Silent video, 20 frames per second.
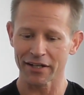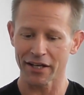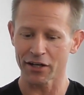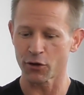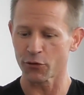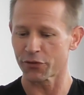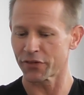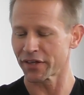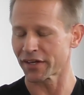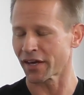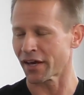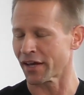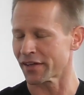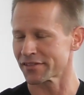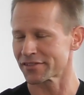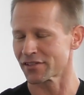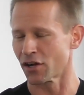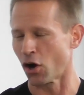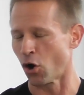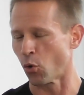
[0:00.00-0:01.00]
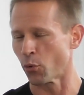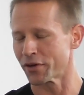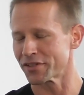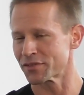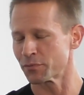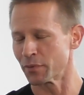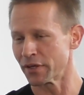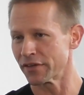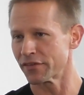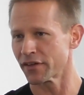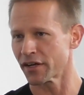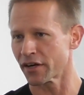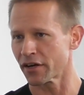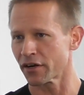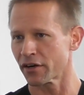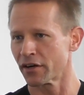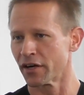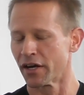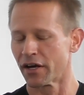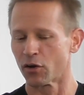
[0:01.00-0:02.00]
I don't think it has to always be there.